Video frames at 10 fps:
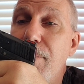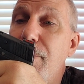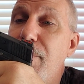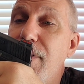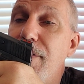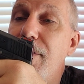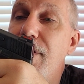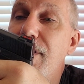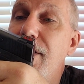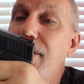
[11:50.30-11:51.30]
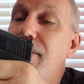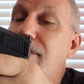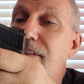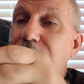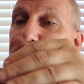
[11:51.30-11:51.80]
But again,
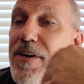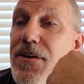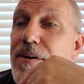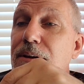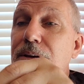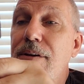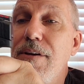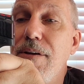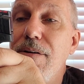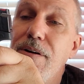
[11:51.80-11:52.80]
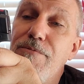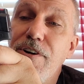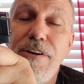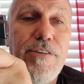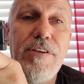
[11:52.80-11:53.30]
that's me. I'm
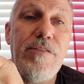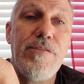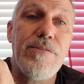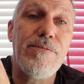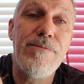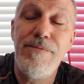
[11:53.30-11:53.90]
fucking crazy, so.